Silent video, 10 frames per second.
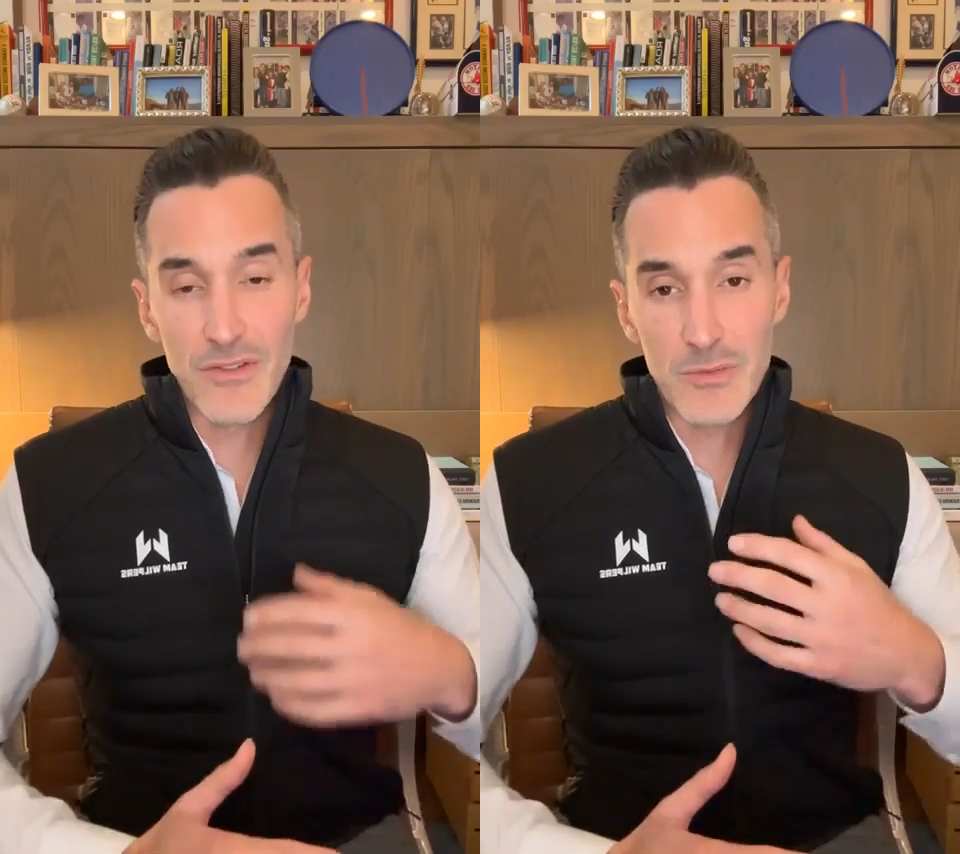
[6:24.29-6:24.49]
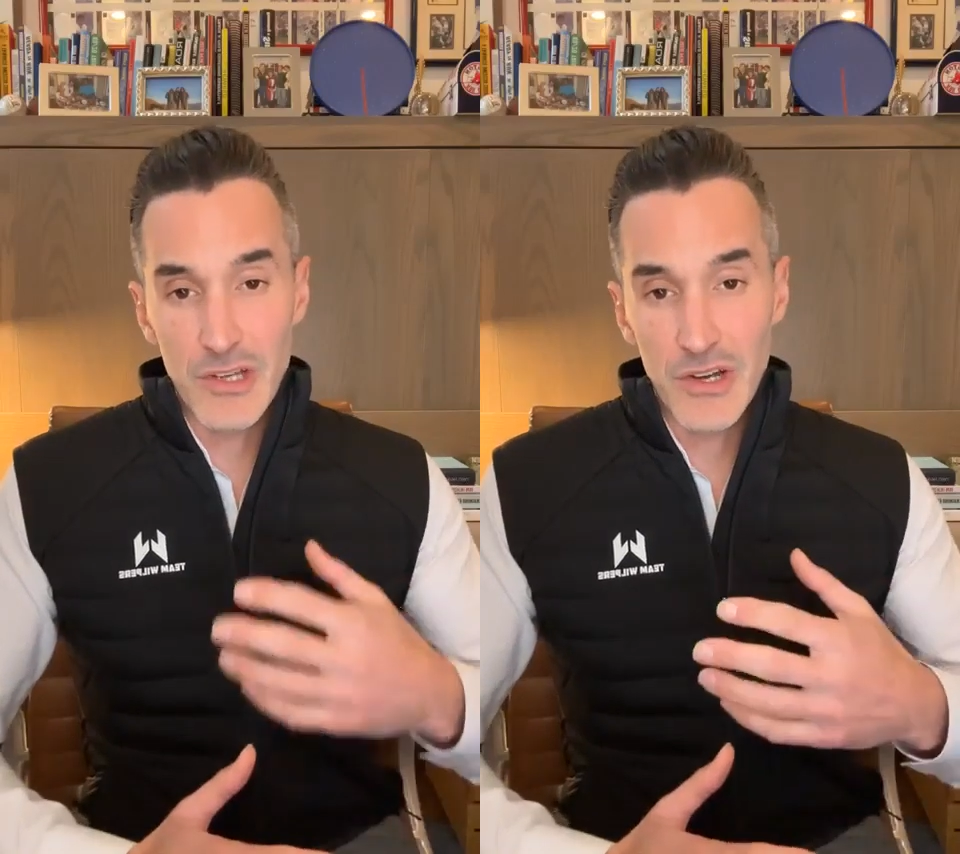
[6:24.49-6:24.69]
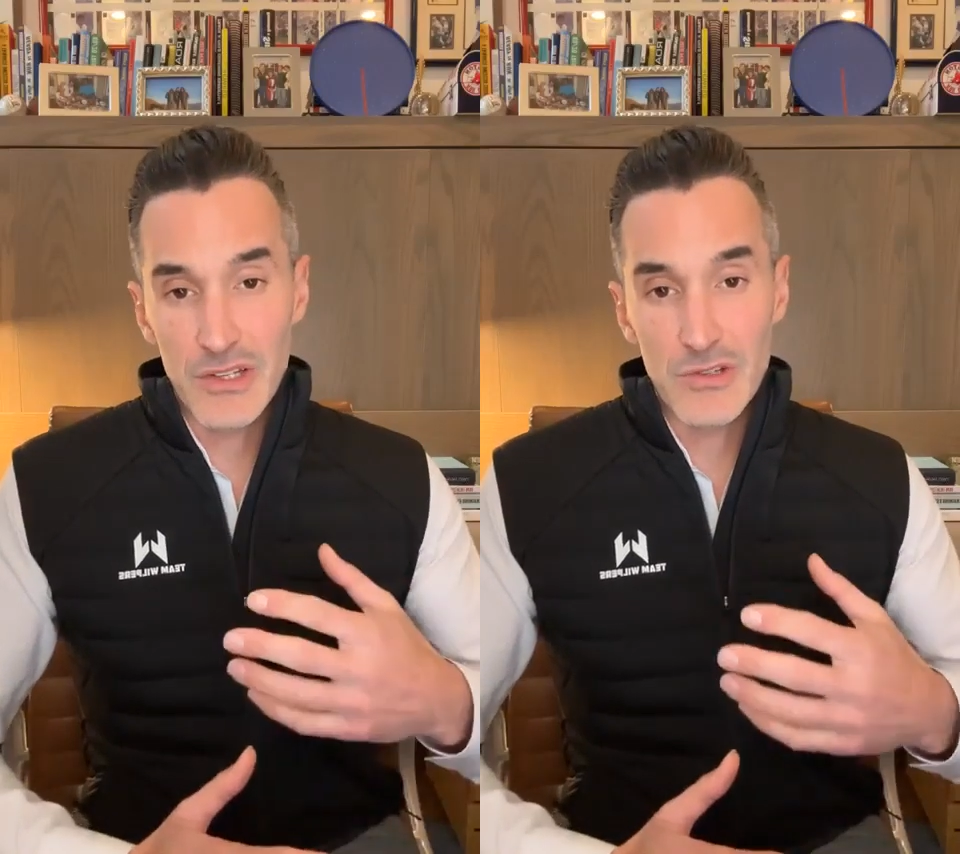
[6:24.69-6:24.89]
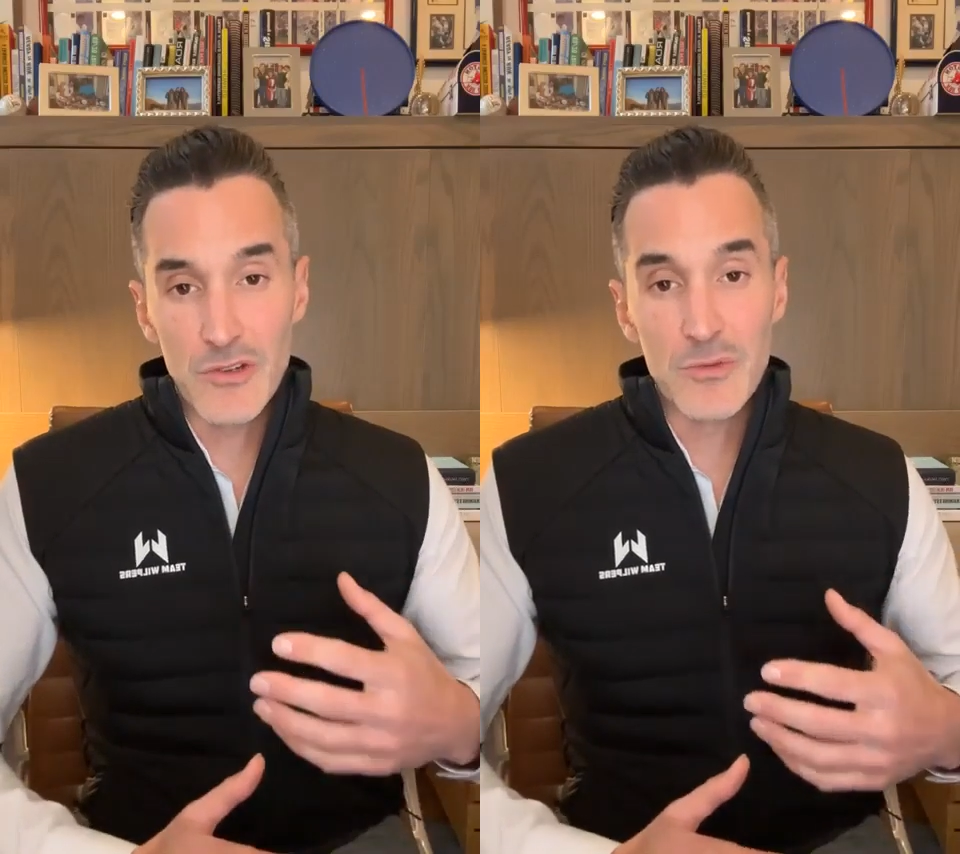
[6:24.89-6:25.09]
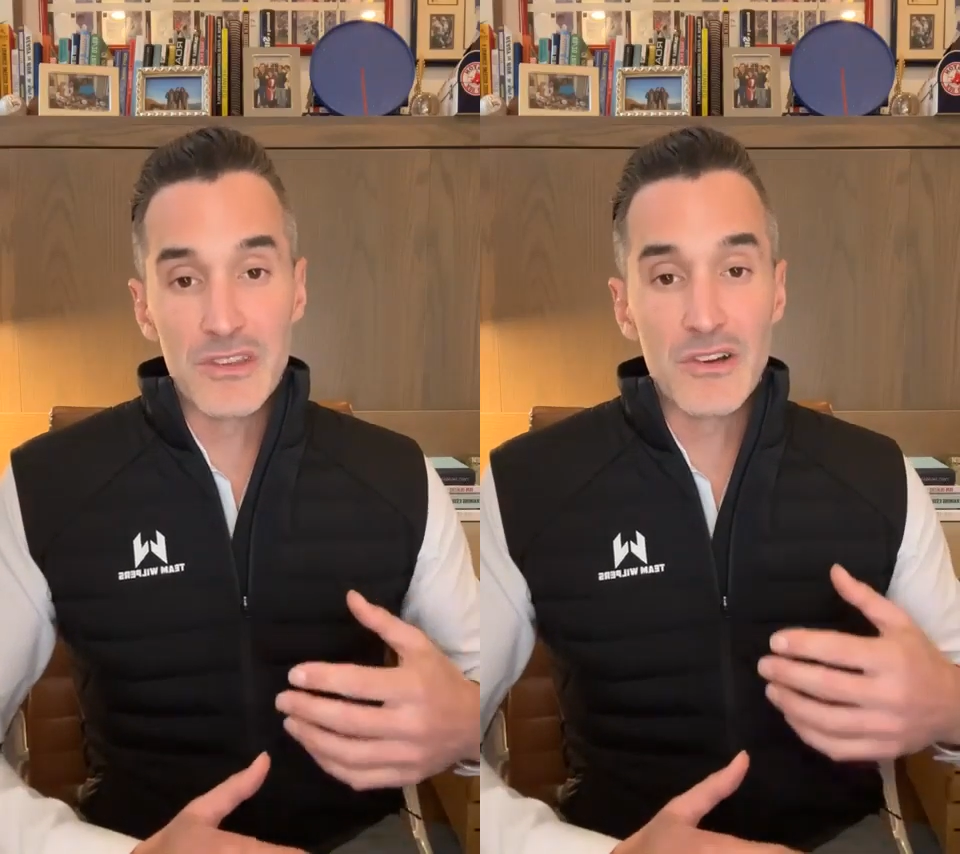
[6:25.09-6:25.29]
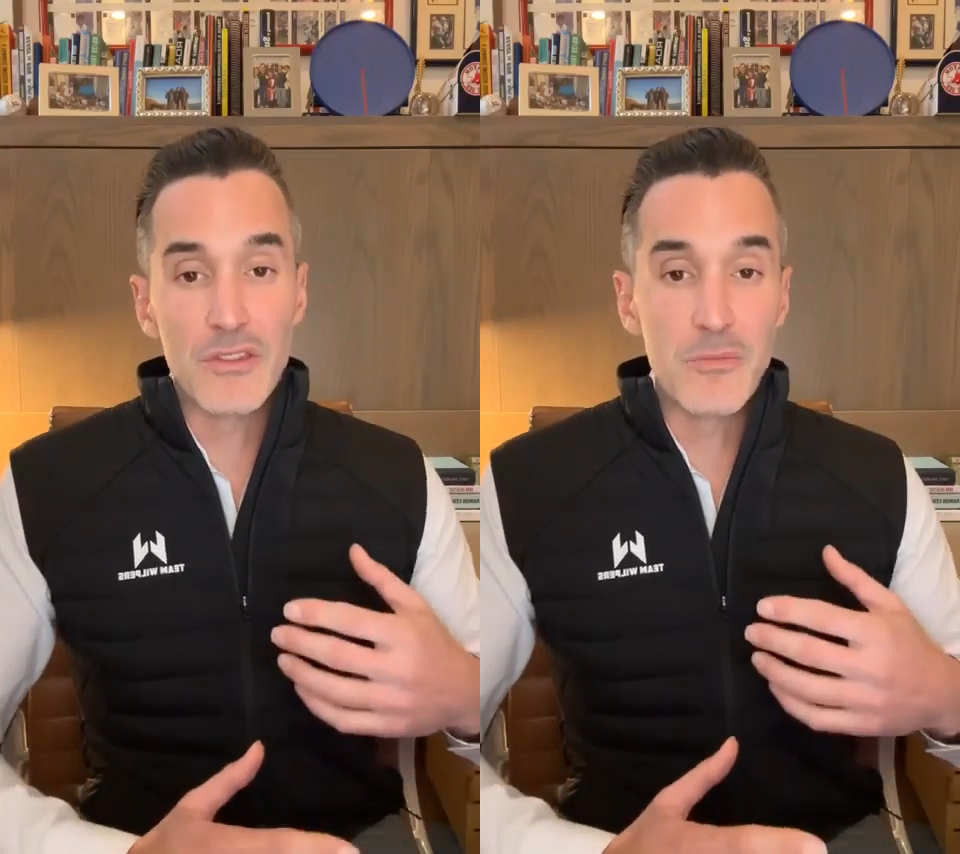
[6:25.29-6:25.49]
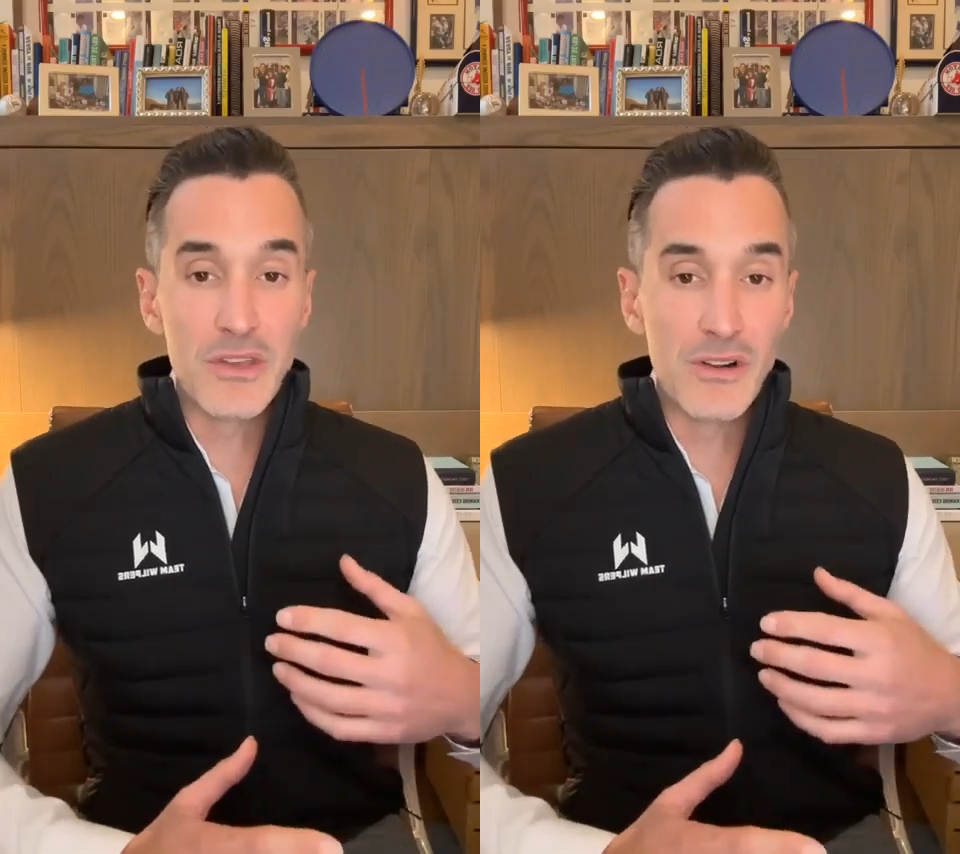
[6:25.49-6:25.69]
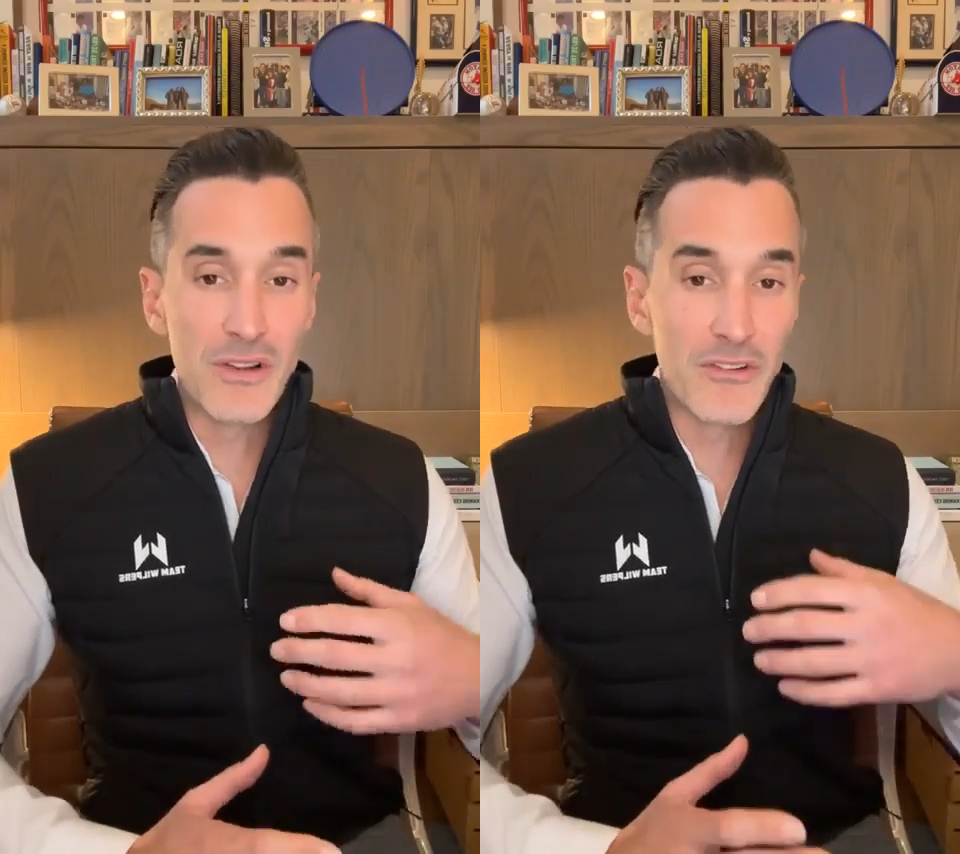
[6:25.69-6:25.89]
if I'm talking to them and they're in the
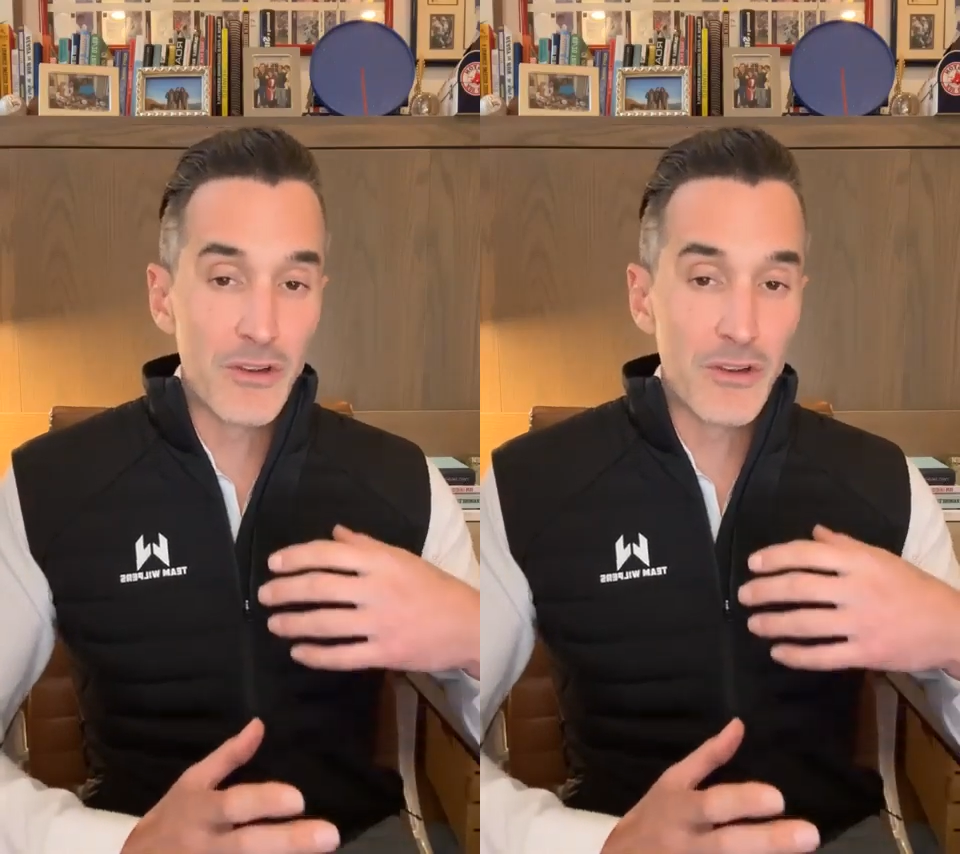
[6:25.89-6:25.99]
middle of